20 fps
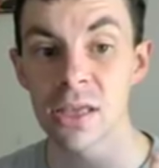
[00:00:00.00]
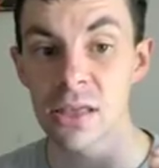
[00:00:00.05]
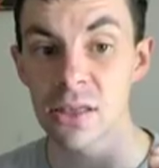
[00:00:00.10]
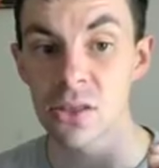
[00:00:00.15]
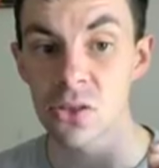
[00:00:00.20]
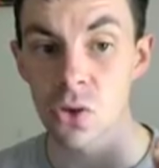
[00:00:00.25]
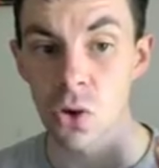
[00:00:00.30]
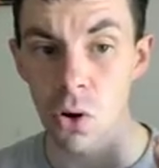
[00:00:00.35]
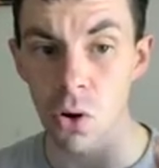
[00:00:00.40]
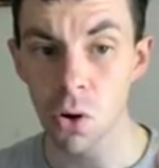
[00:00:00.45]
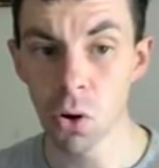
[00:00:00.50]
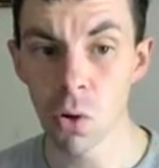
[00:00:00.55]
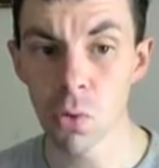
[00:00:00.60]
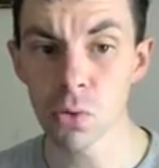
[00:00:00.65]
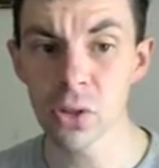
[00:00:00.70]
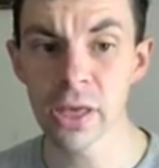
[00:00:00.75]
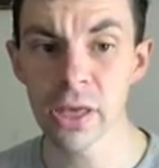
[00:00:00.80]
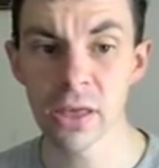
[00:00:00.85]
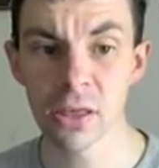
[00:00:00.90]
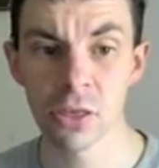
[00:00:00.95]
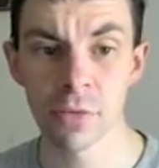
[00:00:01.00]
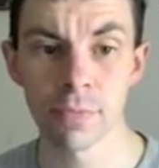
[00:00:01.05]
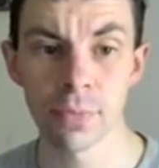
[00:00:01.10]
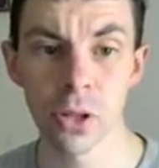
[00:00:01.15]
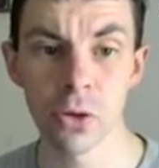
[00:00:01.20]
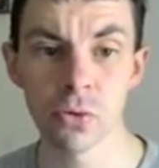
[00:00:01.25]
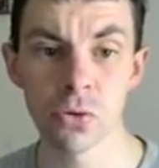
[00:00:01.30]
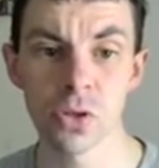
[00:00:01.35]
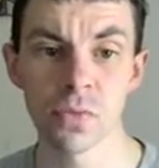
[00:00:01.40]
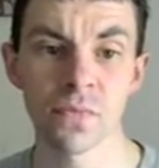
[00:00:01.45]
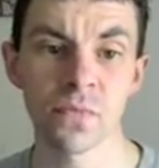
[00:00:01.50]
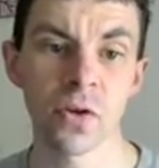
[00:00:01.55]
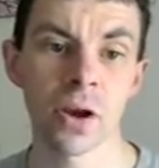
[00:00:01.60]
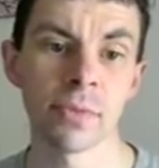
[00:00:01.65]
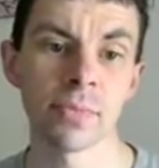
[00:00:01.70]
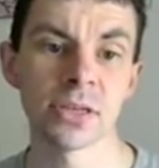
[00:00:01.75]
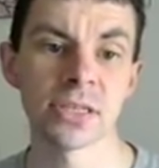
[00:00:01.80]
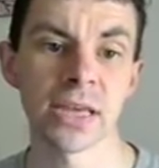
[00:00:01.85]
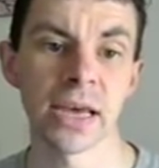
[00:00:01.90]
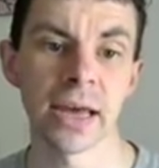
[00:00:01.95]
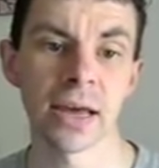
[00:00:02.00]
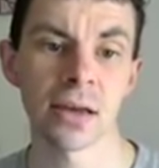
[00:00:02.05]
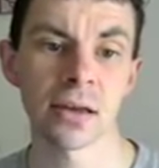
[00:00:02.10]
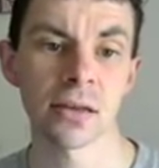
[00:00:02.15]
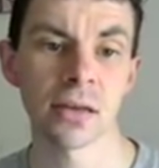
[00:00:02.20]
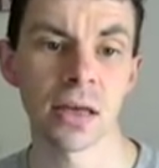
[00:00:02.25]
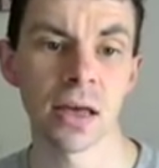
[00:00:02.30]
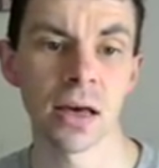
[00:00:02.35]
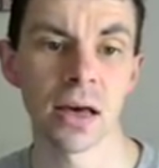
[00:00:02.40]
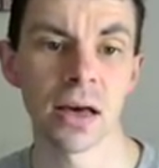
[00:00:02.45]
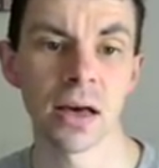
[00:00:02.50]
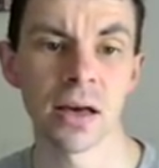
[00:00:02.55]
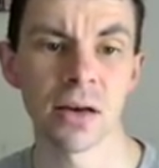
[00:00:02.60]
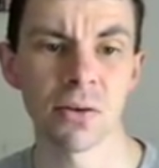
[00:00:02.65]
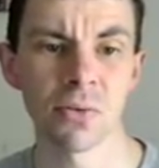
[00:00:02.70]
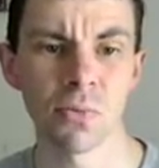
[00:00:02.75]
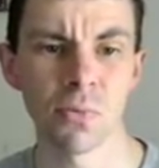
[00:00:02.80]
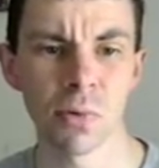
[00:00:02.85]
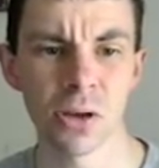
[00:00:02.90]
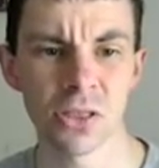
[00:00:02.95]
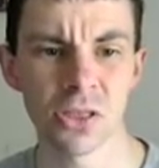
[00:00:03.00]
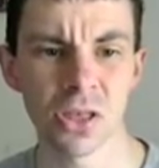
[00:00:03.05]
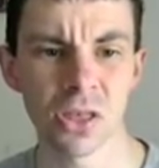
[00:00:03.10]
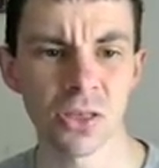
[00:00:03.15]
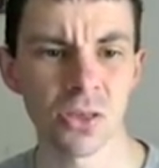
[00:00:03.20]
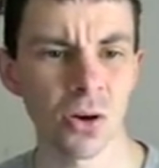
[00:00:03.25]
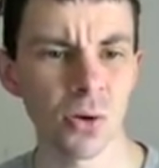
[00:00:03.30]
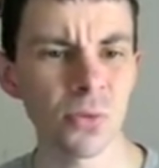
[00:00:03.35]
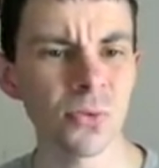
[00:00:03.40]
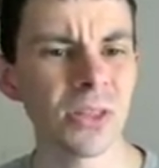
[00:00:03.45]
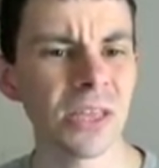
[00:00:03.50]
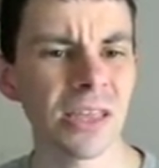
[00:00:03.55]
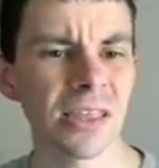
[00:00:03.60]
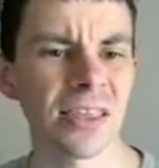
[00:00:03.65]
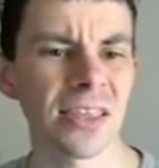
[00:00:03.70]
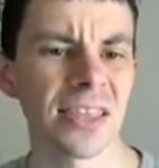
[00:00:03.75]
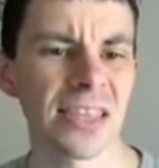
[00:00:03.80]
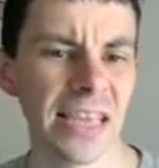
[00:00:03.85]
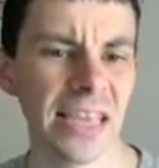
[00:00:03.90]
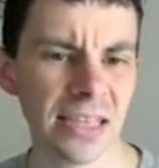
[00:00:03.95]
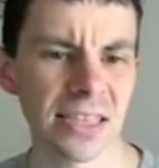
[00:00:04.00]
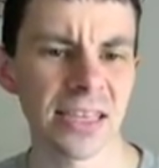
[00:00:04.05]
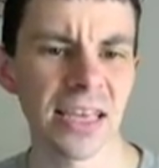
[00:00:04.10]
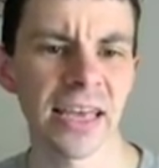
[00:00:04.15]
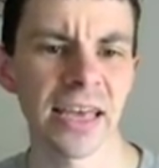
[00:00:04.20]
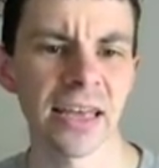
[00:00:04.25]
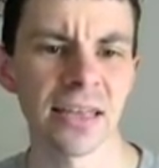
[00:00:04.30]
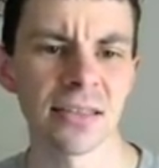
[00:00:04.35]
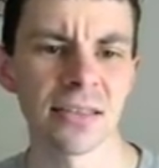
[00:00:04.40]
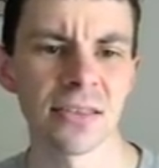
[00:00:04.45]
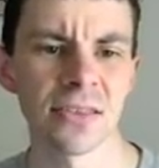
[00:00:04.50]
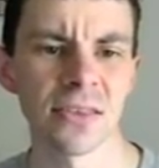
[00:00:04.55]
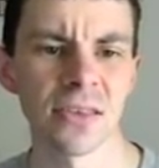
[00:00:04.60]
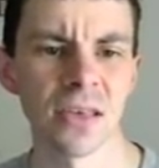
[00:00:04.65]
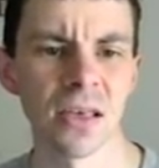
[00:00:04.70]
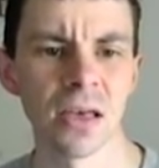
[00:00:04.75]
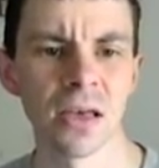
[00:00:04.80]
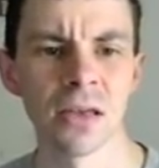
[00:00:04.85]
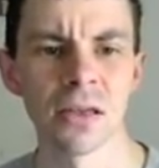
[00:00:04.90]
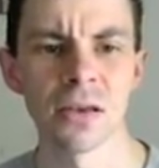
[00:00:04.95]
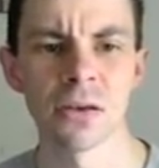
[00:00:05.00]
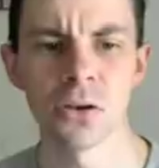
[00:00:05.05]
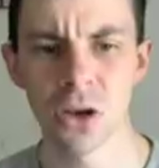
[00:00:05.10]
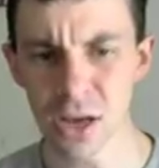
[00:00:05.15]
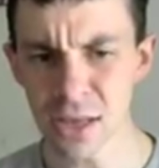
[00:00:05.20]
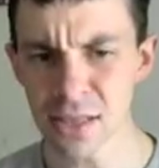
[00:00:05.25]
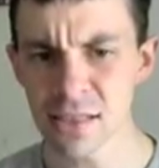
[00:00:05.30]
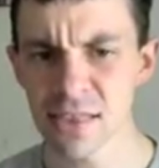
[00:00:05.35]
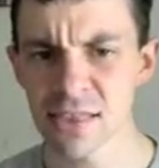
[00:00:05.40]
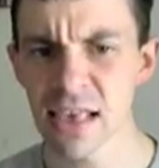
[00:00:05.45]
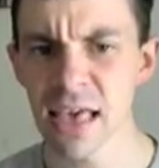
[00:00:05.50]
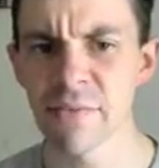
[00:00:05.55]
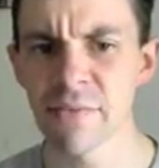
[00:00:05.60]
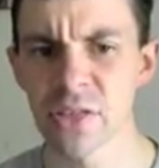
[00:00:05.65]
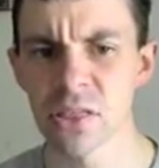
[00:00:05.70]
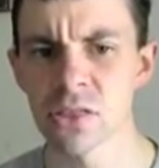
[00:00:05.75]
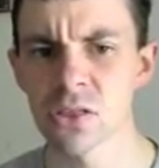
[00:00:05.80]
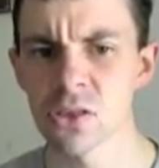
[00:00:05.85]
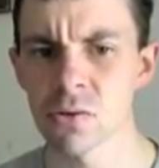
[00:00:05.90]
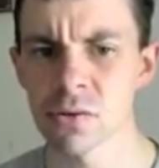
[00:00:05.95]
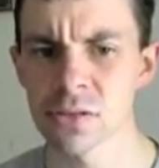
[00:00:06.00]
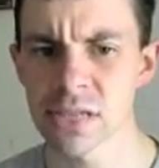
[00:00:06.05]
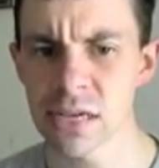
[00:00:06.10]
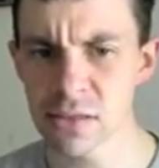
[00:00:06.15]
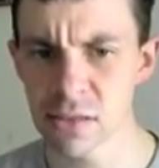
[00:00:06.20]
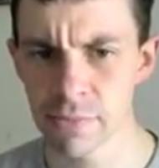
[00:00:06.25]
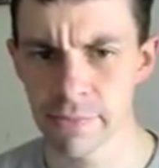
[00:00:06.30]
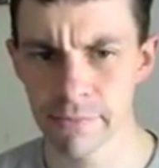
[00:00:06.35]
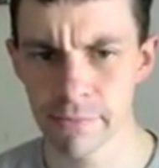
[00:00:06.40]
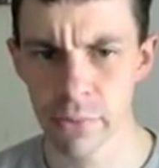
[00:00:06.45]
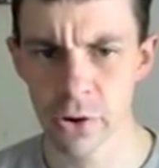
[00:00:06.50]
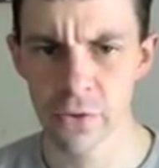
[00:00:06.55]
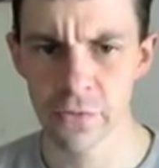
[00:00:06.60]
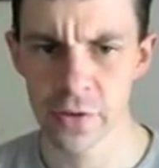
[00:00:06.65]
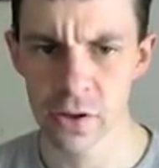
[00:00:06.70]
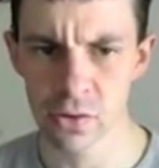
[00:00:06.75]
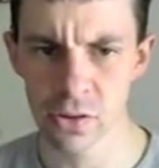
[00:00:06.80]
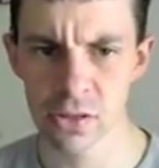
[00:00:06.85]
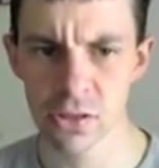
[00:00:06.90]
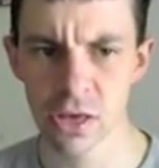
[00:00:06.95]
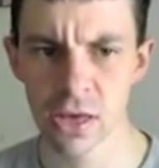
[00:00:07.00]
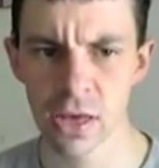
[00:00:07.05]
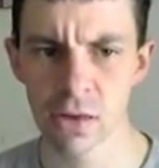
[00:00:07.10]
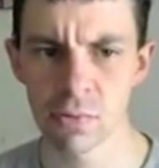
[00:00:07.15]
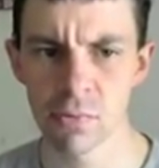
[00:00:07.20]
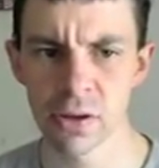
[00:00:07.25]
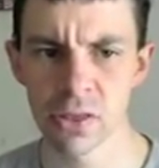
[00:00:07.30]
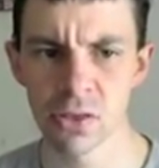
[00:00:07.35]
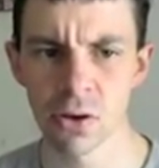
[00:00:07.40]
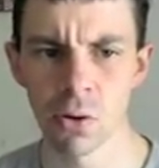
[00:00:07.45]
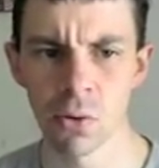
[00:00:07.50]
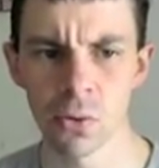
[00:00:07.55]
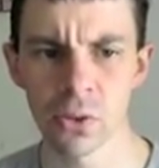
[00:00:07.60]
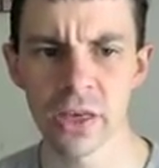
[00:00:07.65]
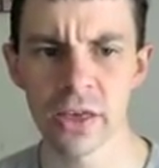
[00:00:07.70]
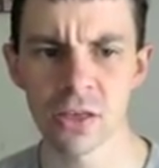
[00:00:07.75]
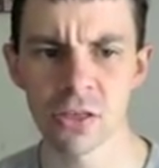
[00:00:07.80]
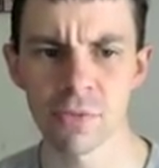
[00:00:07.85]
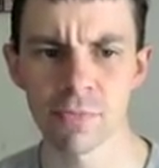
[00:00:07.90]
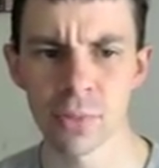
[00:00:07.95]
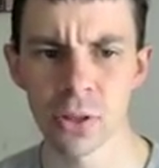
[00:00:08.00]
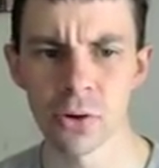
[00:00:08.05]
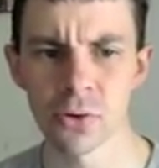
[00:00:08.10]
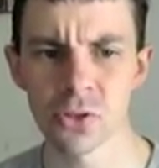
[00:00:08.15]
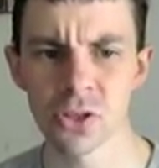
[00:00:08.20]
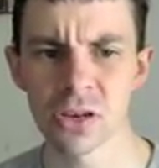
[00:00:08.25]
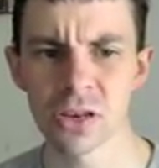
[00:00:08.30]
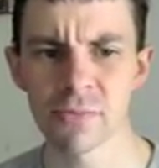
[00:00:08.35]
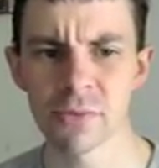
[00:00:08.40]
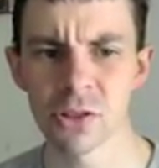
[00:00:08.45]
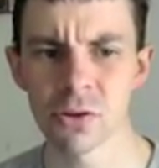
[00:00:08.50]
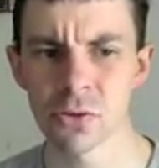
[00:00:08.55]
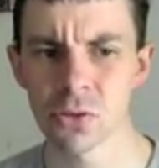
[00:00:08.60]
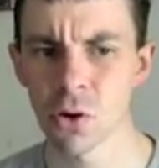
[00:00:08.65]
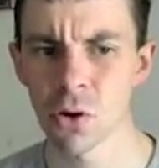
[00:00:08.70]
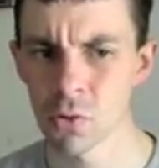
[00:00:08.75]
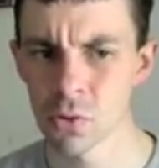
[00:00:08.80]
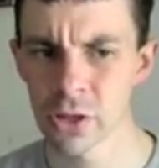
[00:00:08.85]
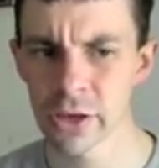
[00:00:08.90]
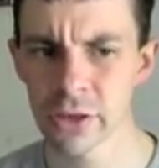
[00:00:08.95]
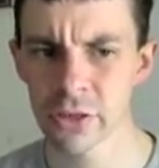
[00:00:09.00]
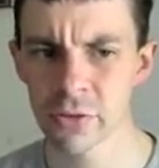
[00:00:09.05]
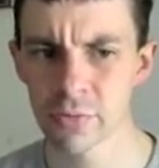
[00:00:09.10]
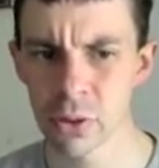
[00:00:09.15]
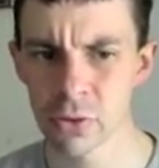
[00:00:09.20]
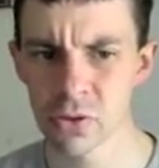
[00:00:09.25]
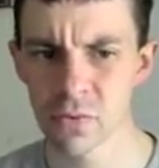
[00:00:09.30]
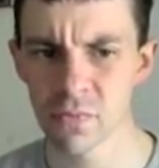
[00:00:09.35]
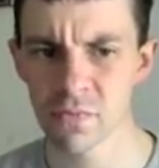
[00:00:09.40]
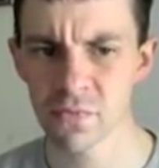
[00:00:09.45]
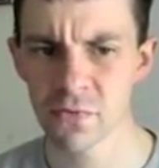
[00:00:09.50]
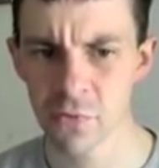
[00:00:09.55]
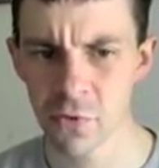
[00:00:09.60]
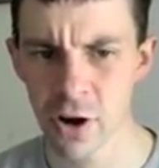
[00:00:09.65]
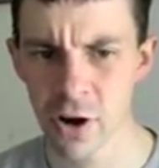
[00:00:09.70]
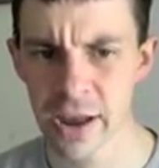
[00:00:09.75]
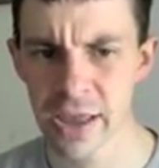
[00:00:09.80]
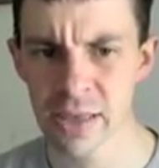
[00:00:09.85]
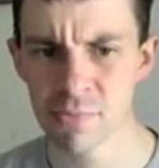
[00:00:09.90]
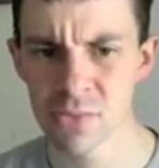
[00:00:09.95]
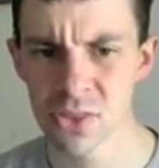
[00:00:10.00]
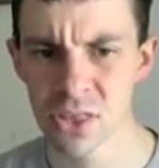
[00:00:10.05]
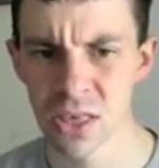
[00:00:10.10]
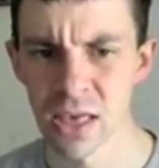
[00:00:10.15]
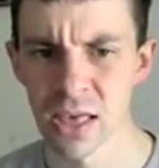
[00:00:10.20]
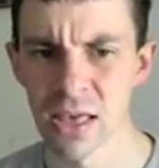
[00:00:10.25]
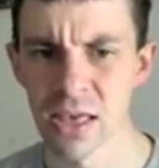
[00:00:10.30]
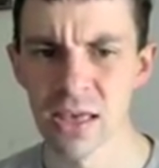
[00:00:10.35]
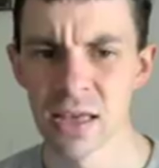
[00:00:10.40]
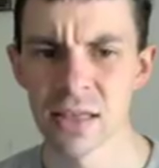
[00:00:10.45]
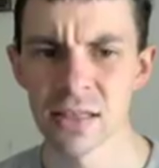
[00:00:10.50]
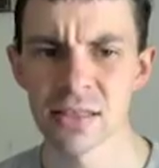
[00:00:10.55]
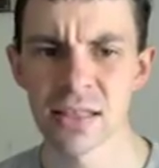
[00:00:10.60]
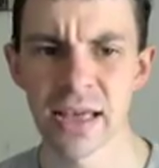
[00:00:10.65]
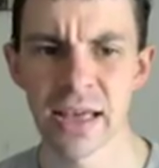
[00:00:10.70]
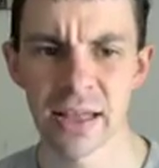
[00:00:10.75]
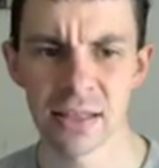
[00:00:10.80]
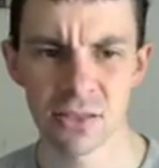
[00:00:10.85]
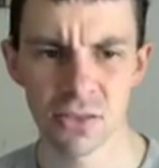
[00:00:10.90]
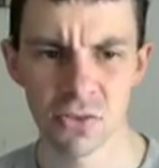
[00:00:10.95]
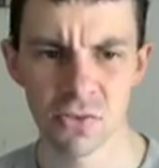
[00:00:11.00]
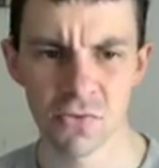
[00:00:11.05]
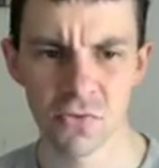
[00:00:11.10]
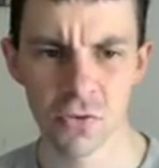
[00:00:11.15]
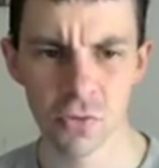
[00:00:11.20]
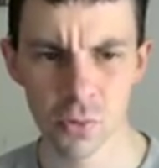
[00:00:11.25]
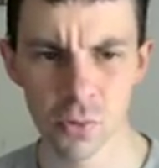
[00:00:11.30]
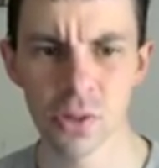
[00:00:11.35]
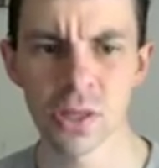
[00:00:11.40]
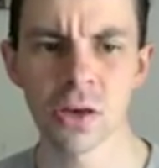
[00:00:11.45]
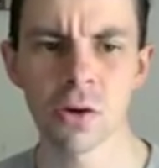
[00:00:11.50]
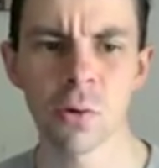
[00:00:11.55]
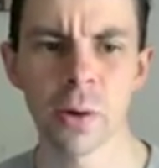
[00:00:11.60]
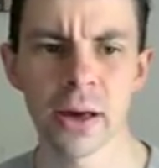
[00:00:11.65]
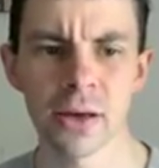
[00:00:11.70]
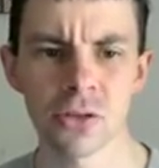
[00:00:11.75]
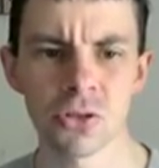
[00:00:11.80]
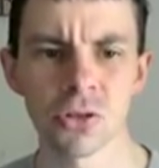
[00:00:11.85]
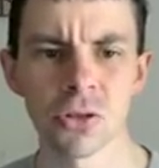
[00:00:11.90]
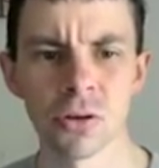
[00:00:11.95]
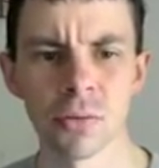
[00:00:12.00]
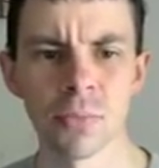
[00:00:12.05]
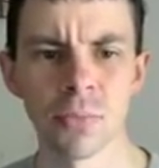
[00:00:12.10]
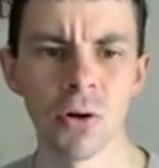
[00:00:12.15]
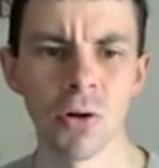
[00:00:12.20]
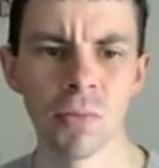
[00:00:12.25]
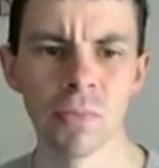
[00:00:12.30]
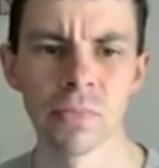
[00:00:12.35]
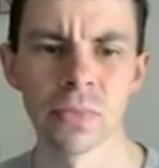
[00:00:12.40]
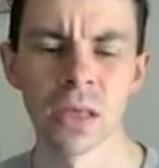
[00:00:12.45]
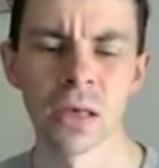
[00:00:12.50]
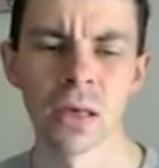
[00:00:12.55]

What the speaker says: his Holy Explosion frame attack, which is only 6 hits, not 7, so it doesn't perfectly chain with Holy Explosion, even though it's Holy Explosion frames. That's truly questionable.